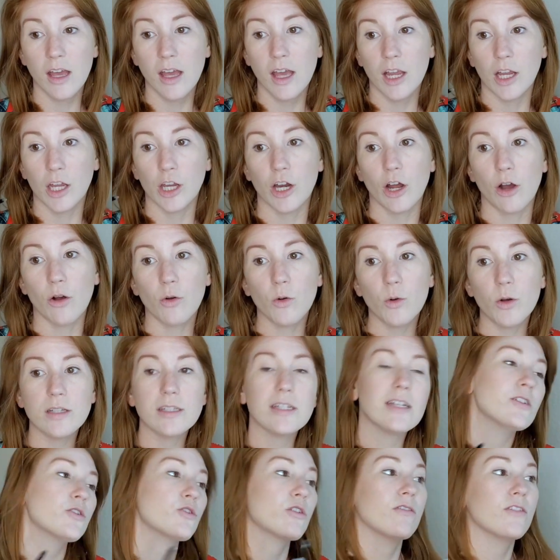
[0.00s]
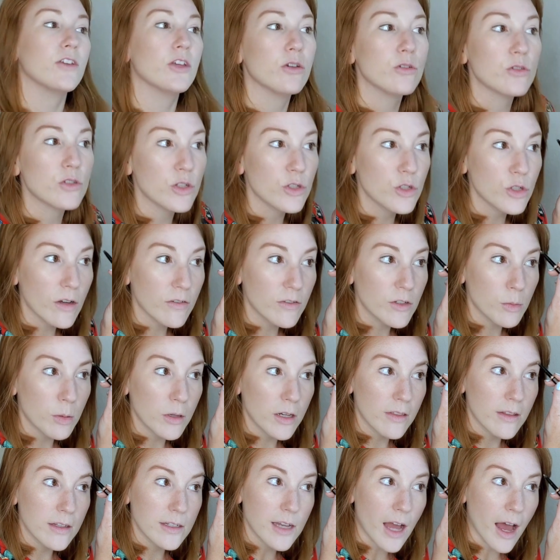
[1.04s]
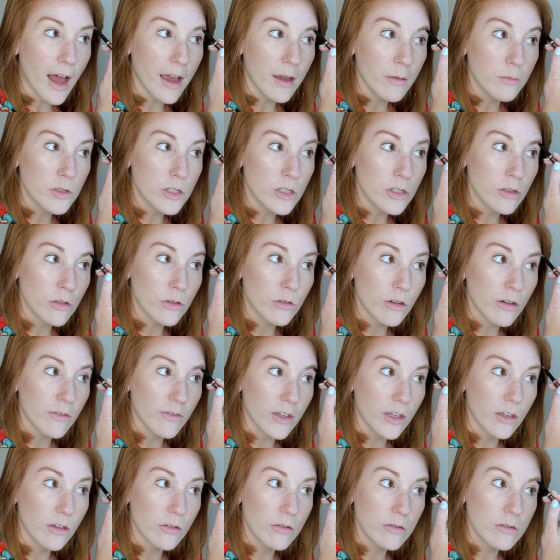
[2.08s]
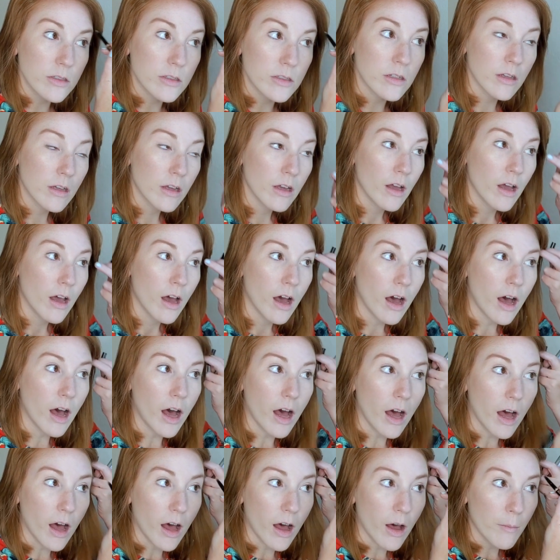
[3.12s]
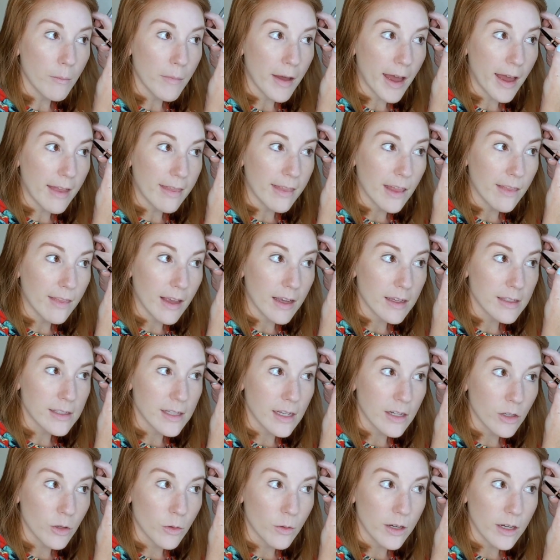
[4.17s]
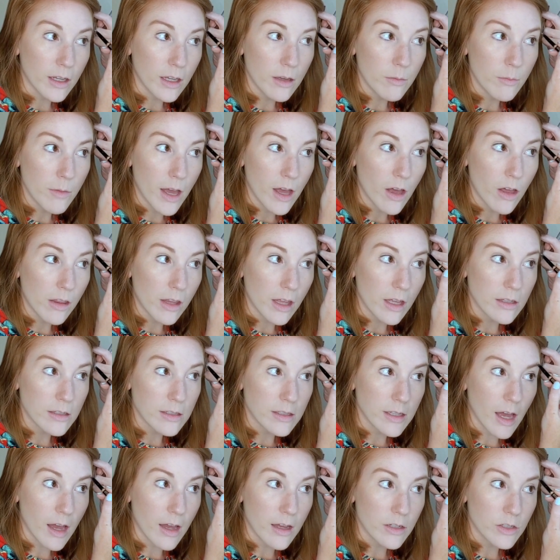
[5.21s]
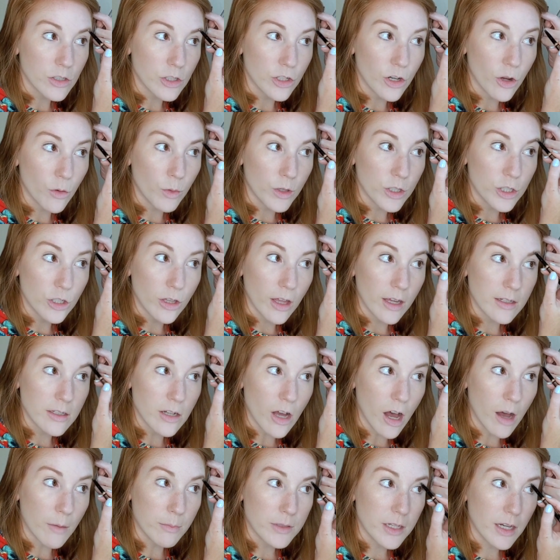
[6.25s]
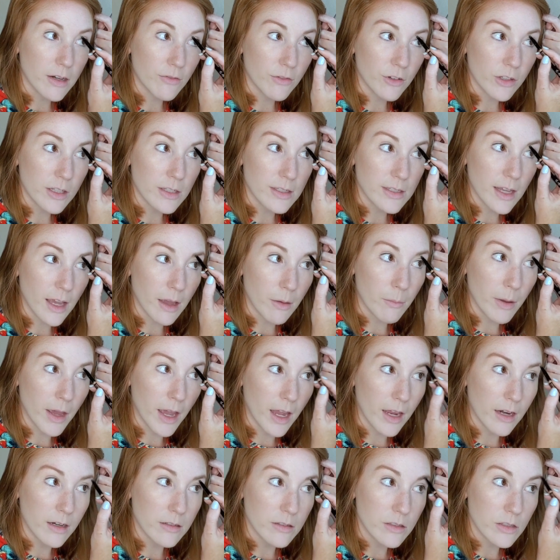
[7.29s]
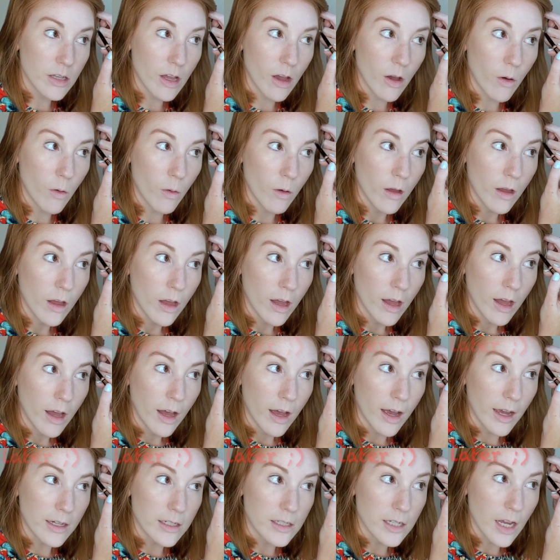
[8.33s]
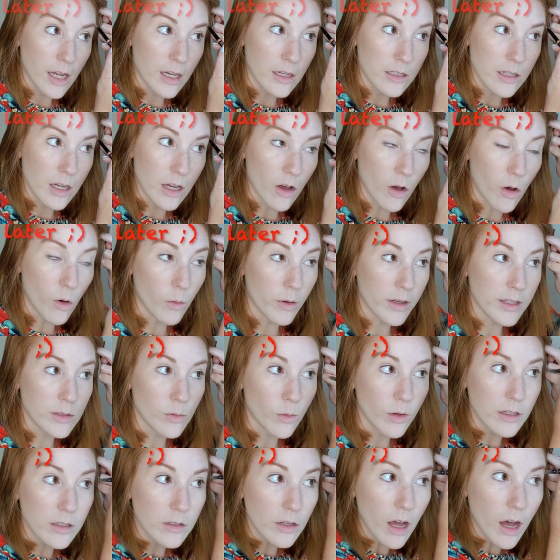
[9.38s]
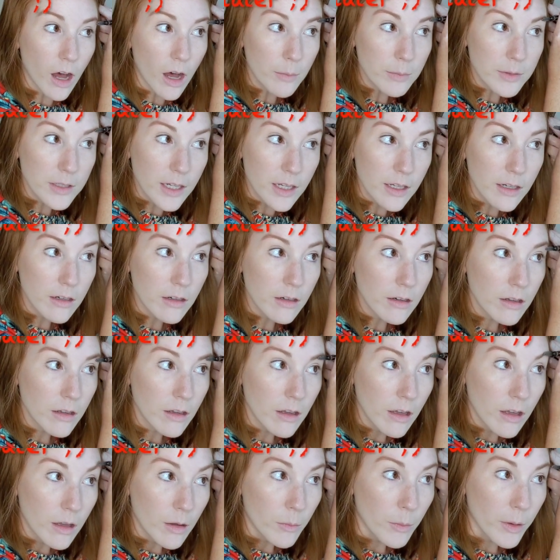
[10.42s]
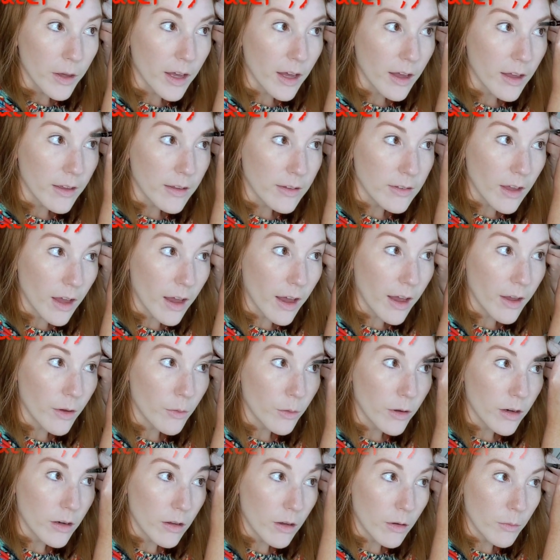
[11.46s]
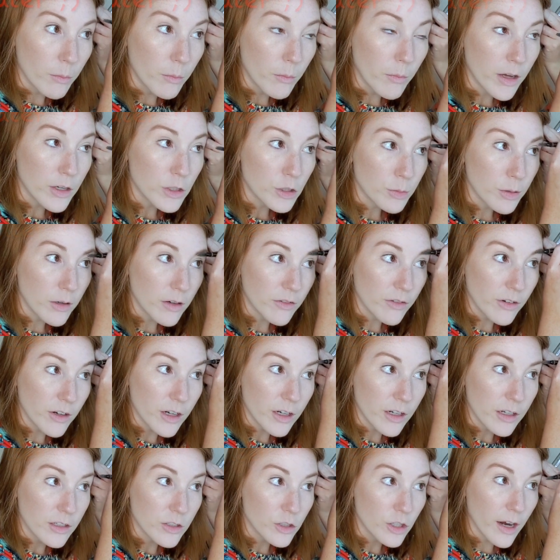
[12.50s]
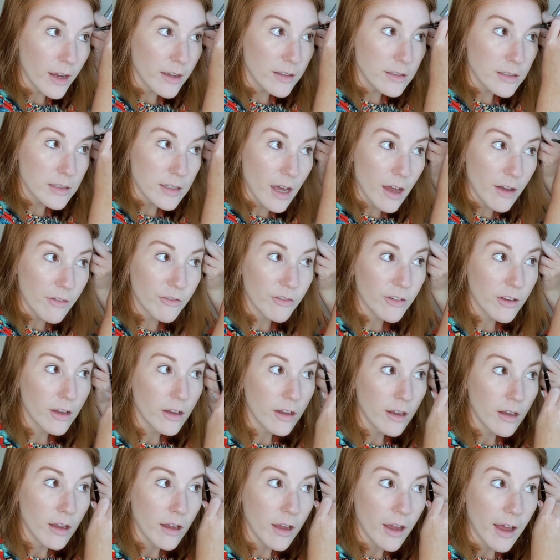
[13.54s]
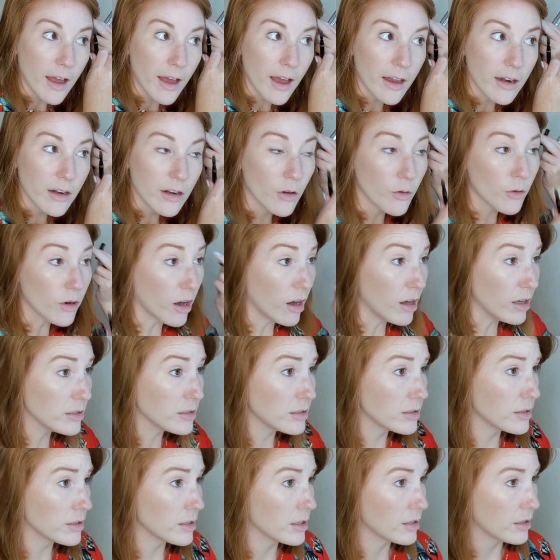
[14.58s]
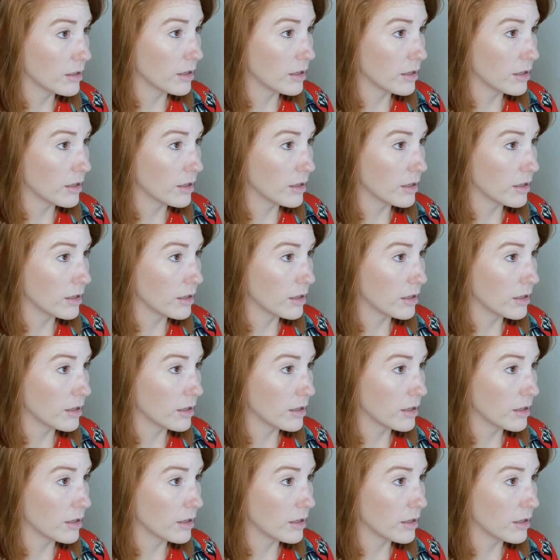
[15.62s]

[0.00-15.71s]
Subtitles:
you know, quizzes, reviews. You do have to put in the time to do the reviews. And then they send you an email that says, you know, would you like to opt in for this campaign? So I tend to always want to opt in because I would much prefer to try stuff at no cost